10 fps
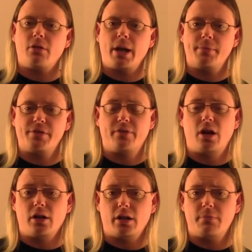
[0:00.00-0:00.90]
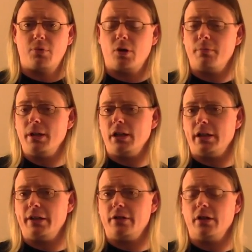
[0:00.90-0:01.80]
milligrams of garlic per
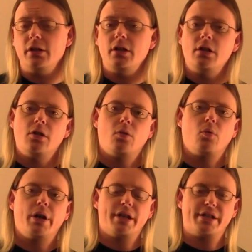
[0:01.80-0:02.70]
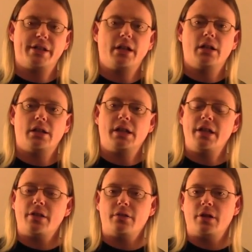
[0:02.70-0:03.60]
milliliter was a
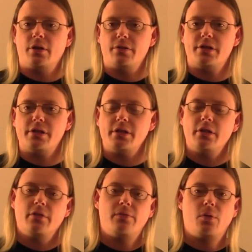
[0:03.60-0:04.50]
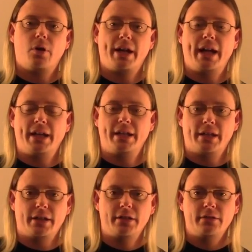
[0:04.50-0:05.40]
lethal dose for
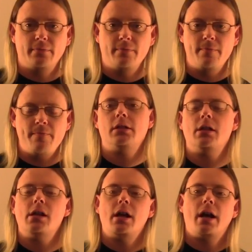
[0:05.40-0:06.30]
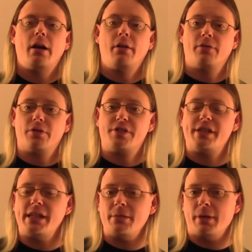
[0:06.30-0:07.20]
candida. However,
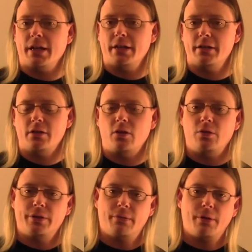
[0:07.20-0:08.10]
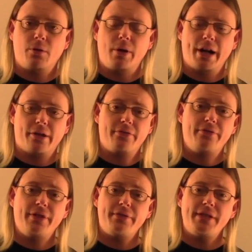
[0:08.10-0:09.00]
cinnamon only required
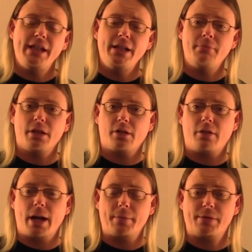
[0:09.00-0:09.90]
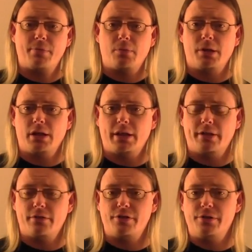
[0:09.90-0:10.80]
15 milligrams per
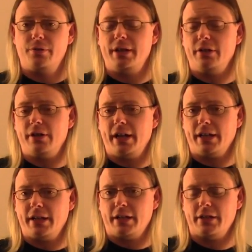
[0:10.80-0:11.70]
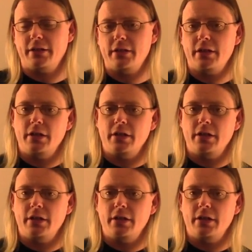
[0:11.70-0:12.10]
milliliter to kill candida.